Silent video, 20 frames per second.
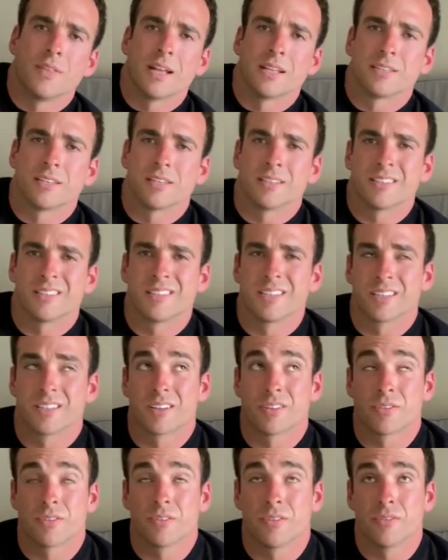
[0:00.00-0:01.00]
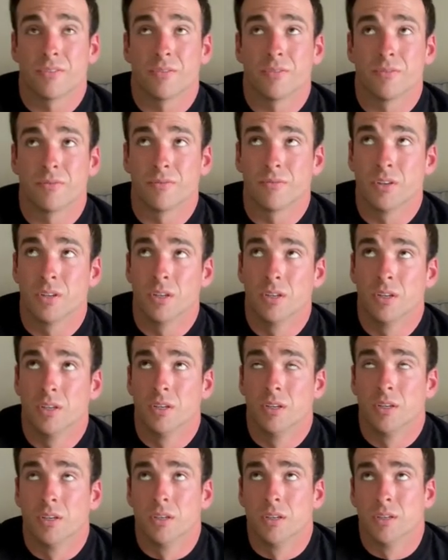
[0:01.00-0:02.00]
that's at
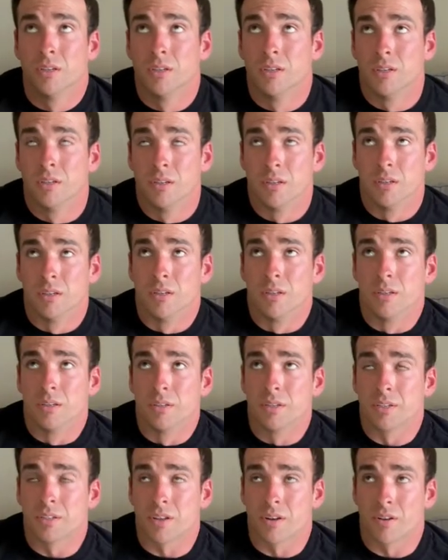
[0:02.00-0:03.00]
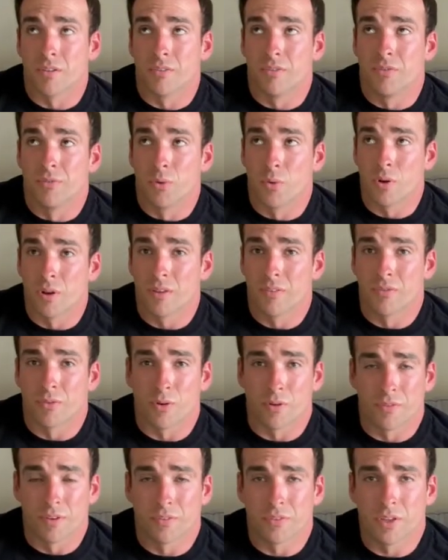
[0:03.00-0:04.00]
640
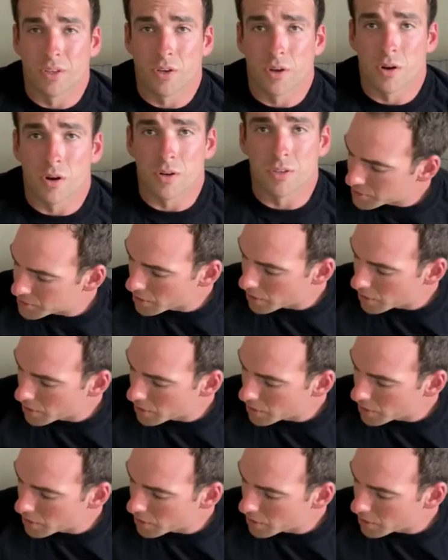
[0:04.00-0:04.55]
or 50 yards.